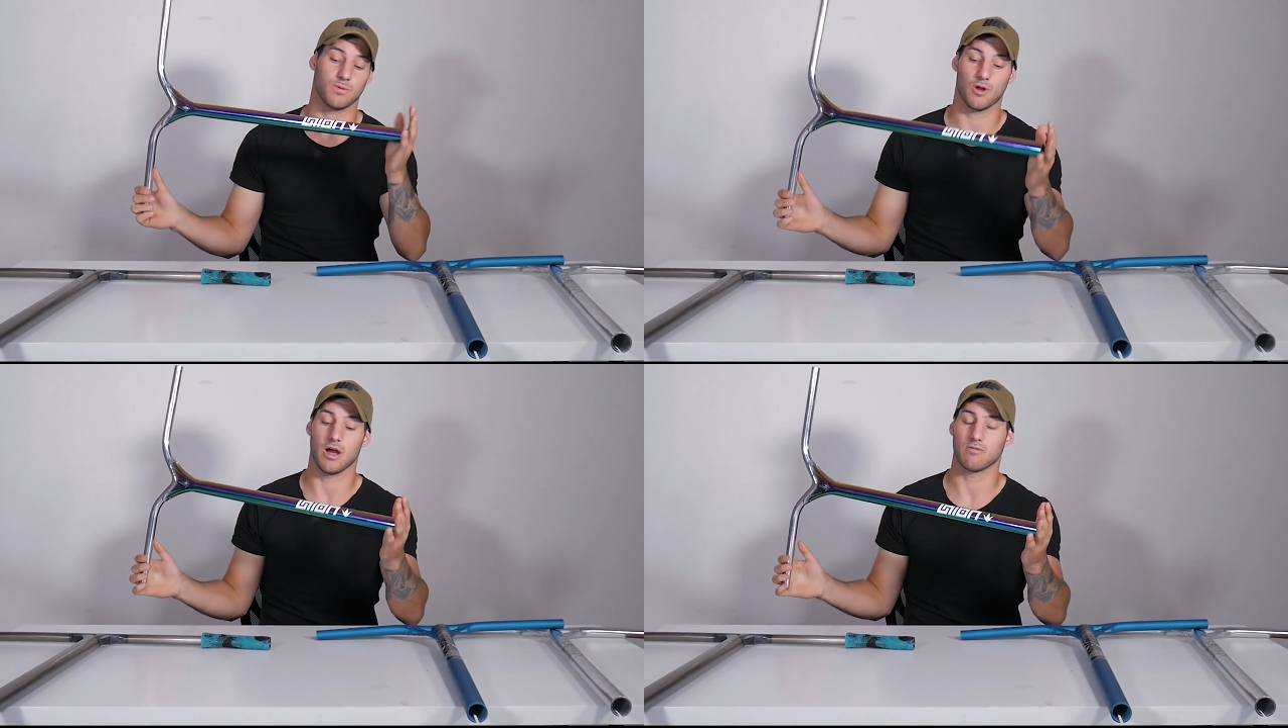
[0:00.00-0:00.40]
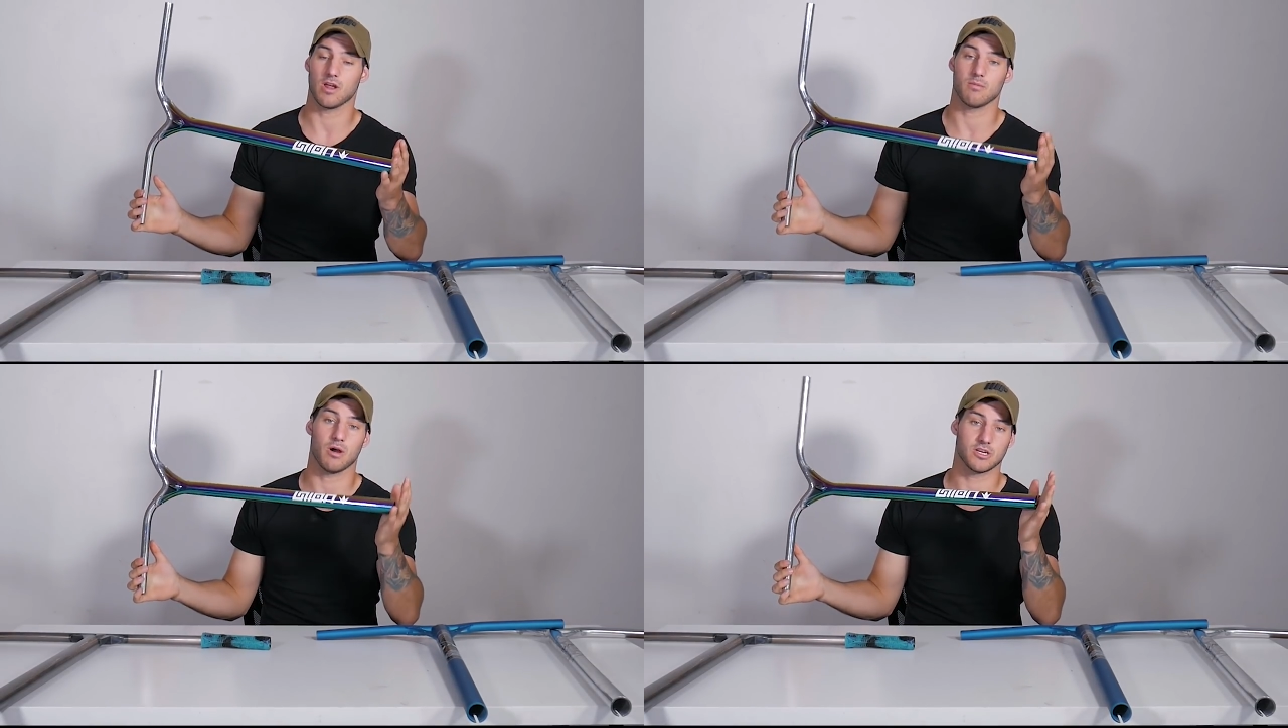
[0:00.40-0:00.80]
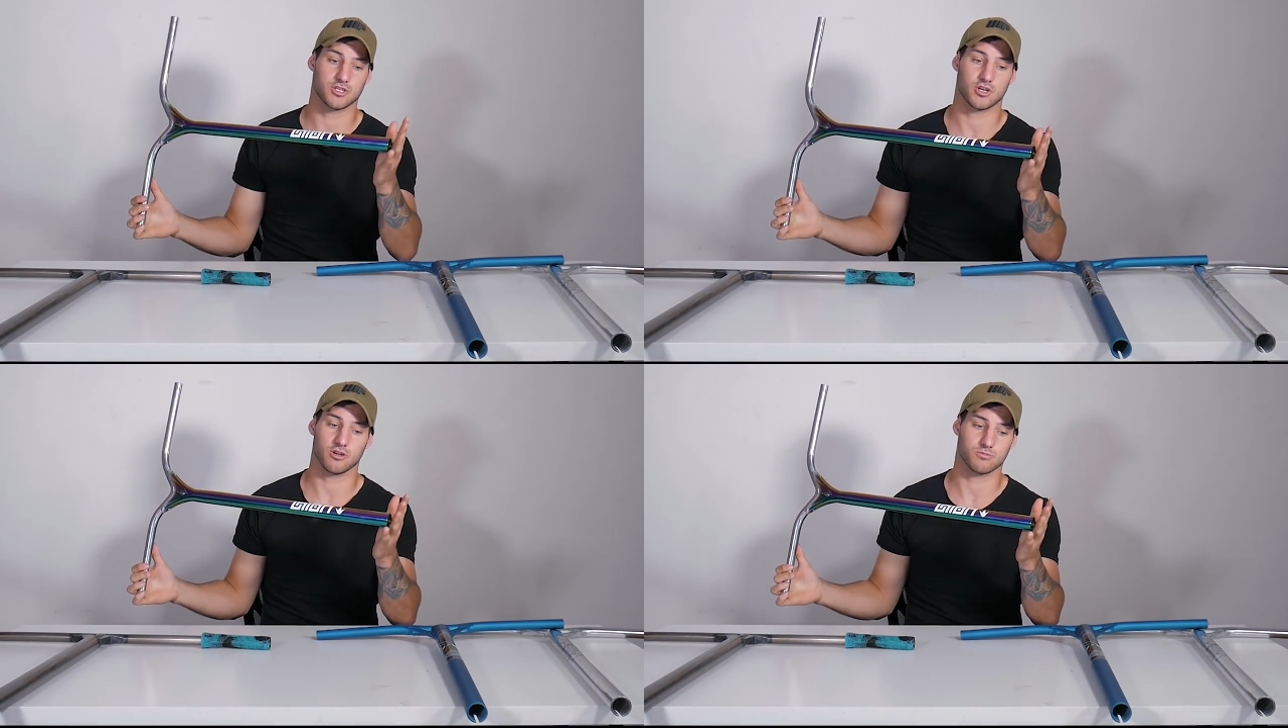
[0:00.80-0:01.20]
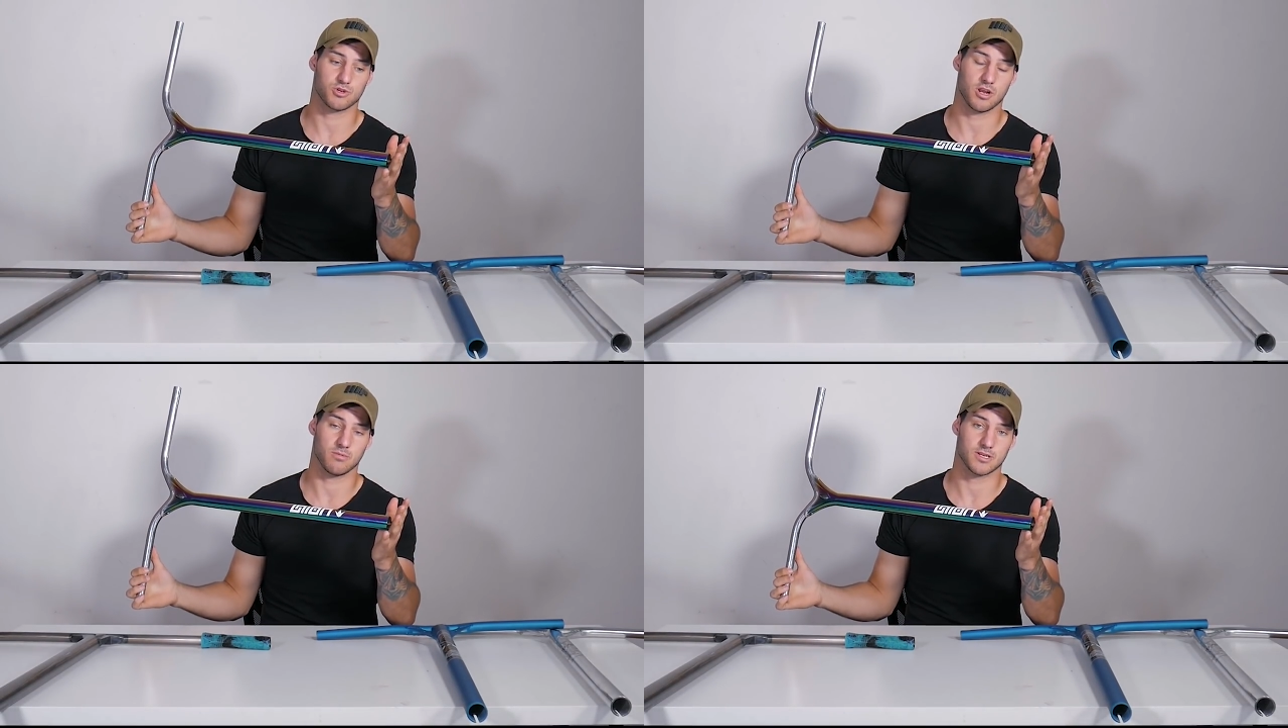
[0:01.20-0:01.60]
When I run them, I just chuck them
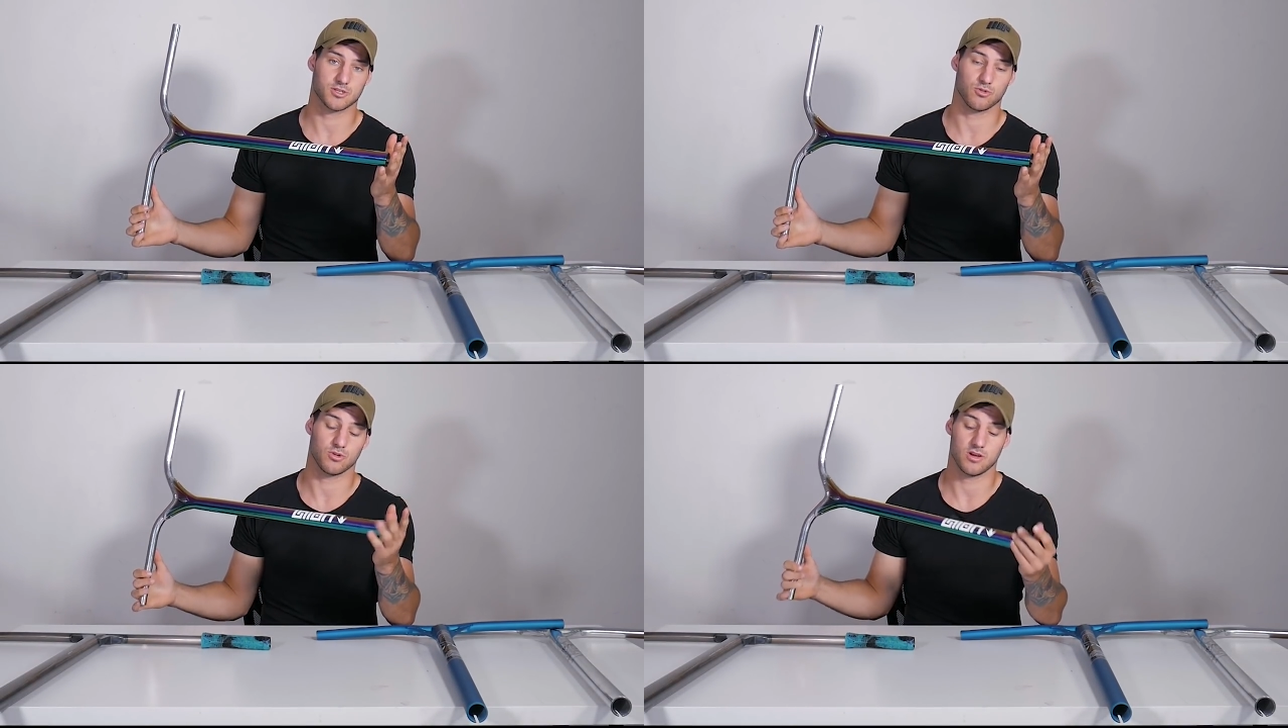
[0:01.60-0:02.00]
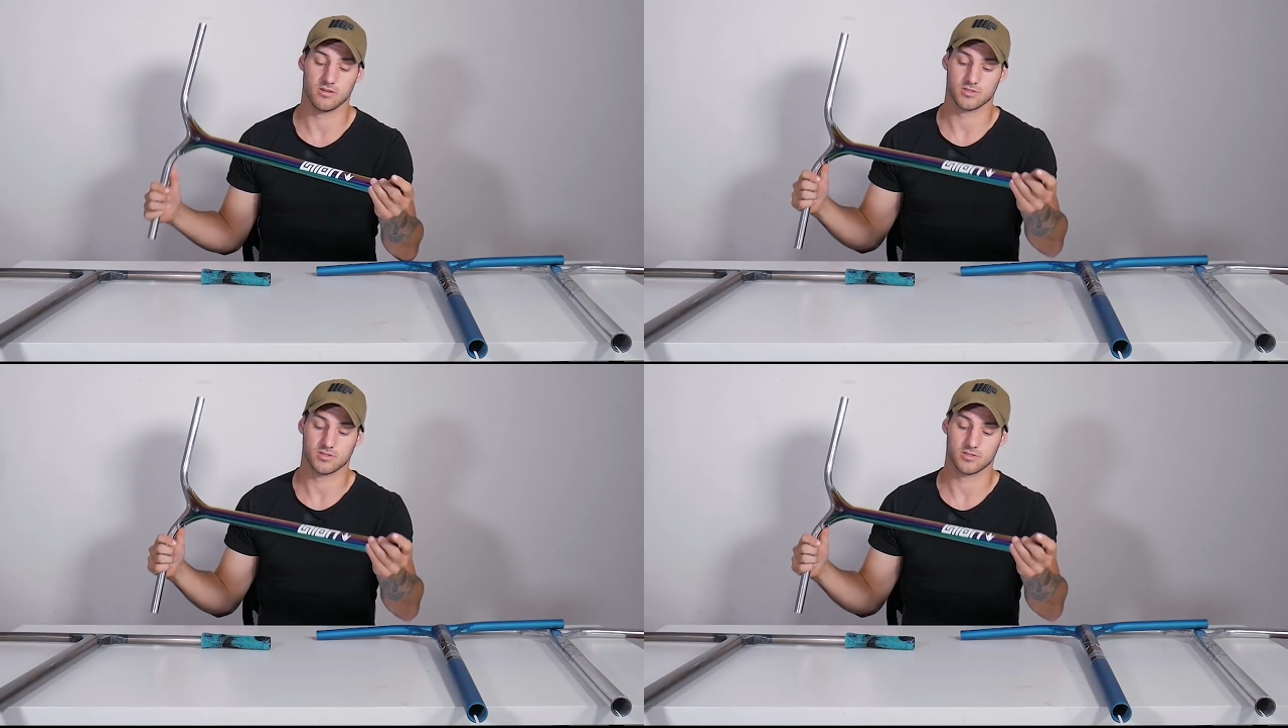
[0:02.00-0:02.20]
straight on my scooter.